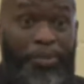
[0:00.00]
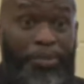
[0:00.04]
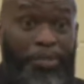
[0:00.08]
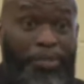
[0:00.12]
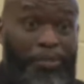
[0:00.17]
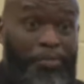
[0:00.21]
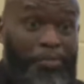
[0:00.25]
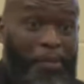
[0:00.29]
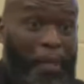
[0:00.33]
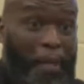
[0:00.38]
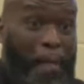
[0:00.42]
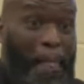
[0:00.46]
with
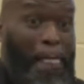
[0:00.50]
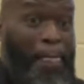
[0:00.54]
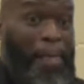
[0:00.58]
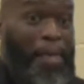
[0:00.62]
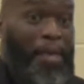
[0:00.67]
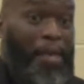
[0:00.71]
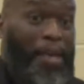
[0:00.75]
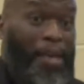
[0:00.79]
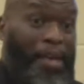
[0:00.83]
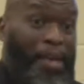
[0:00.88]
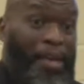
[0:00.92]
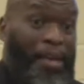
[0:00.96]
them.
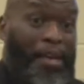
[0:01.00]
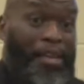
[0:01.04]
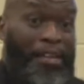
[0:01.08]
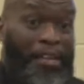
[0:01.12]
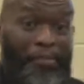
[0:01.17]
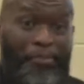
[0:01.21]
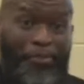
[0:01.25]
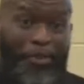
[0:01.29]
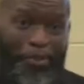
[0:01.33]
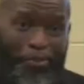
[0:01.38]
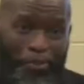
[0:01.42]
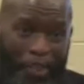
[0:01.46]
And
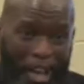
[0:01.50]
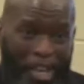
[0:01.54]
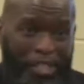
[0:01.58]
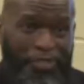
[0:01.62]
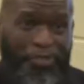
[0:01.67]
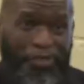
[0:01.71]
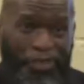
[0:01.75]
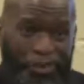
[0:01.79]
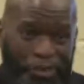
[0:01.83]
I'm going to fast